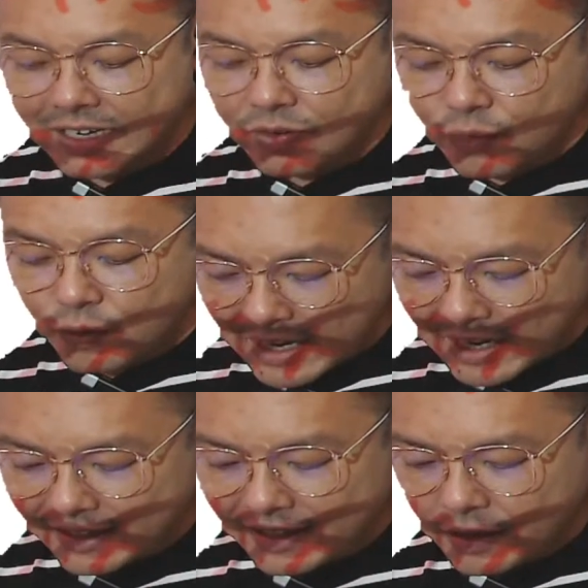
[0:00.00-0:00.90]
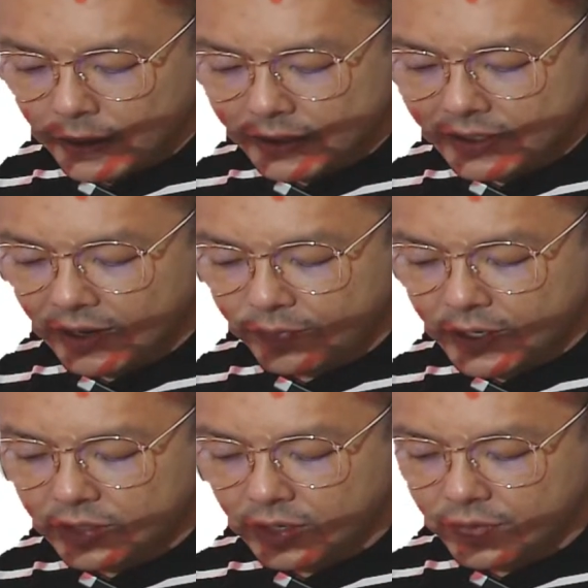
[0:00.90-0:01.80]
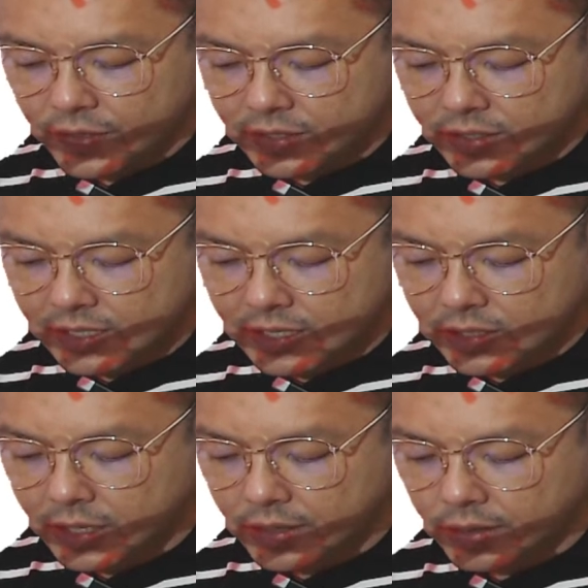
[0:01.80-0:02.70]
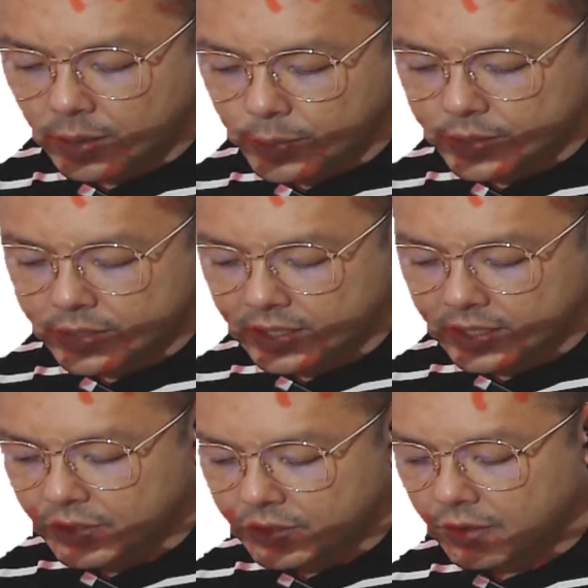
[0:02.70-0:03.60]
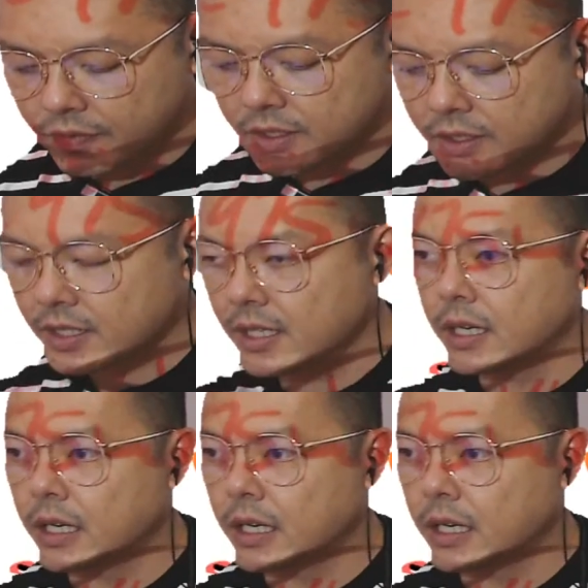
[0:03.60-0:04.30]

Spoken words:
really tell you what's the definition of efficiency, so can you tell me what's the definition of efficiency then?